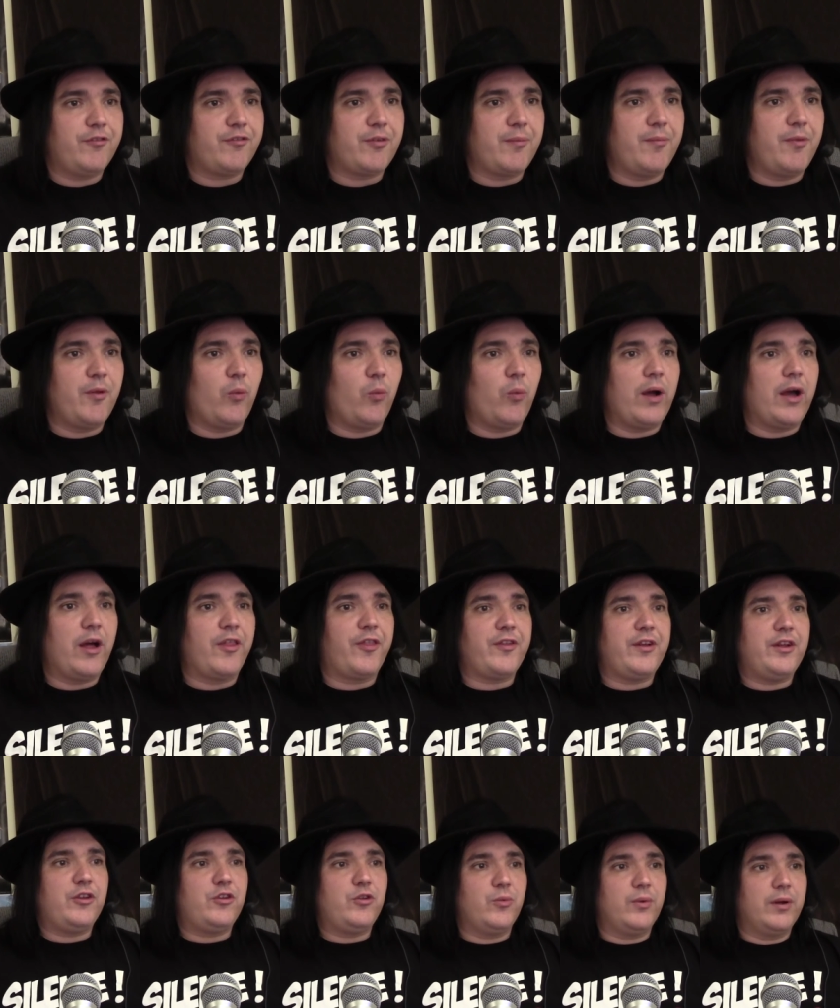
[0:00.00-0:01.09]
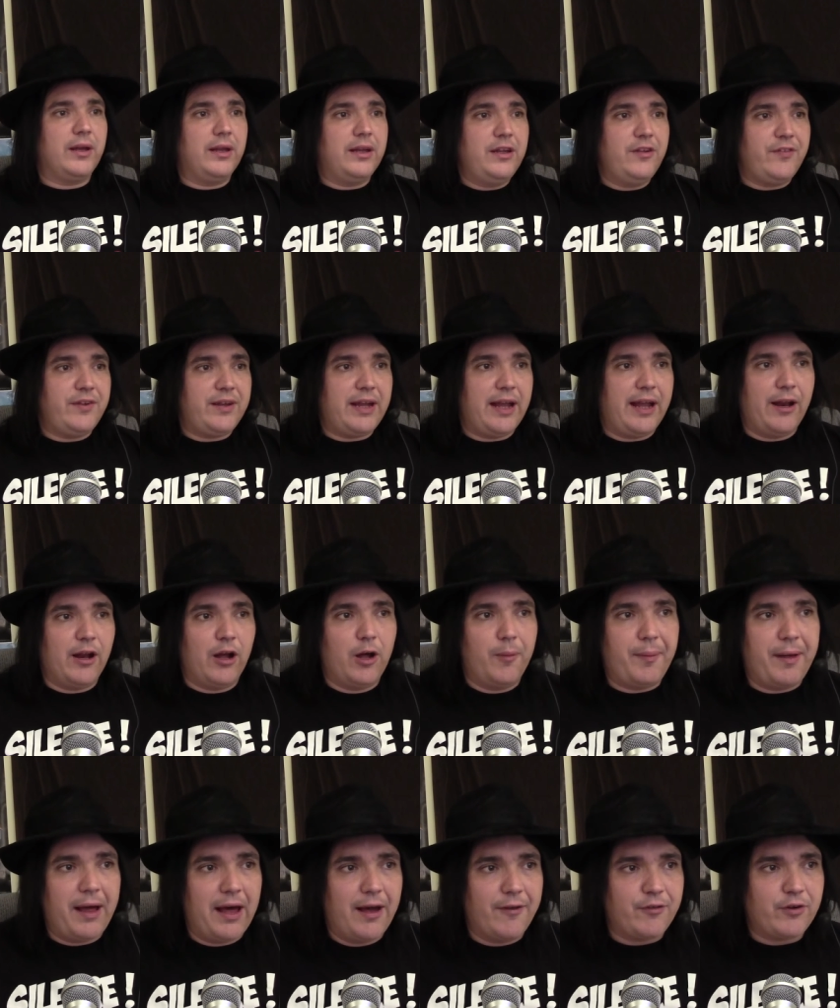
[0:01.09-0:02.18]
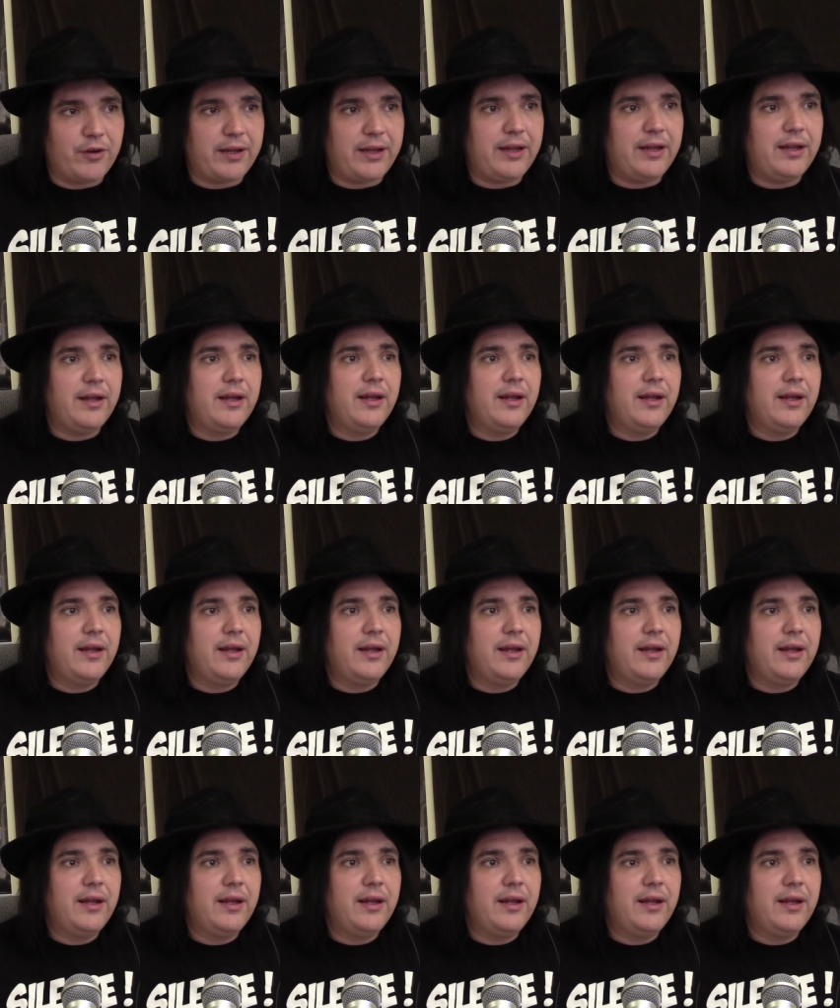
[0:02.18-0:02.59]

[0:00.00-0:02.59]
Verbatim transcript: from the wealthy to alleviate all poverty.